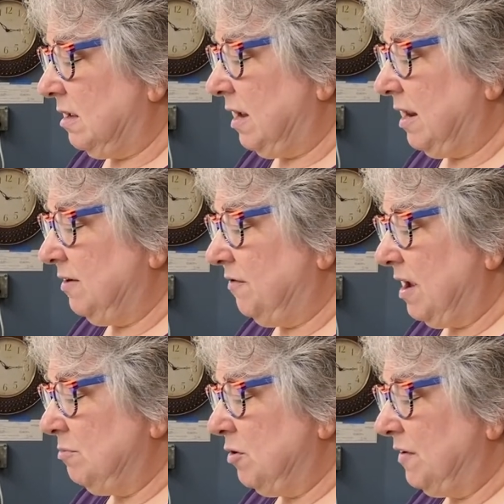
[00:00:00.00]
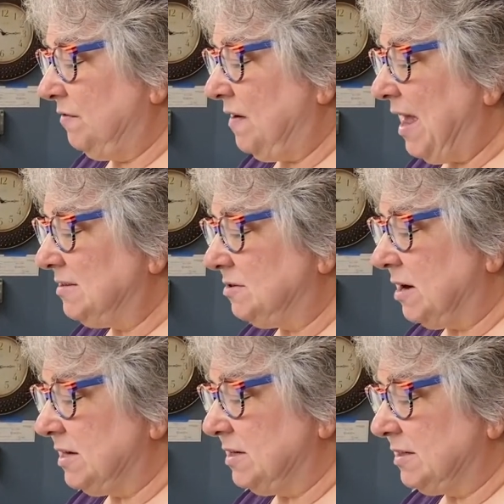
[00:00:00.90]
And if if I move it faster,
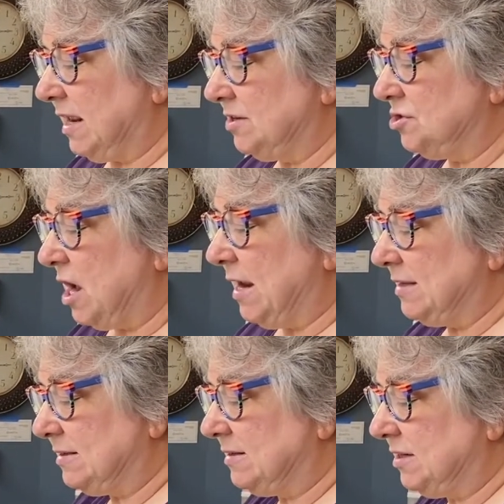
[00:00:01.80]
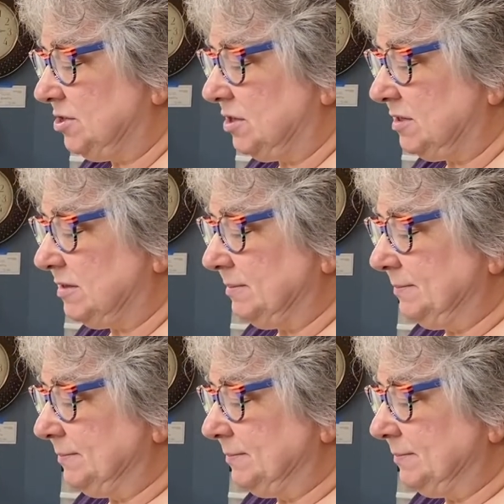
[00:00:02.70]
I just get giant stitches.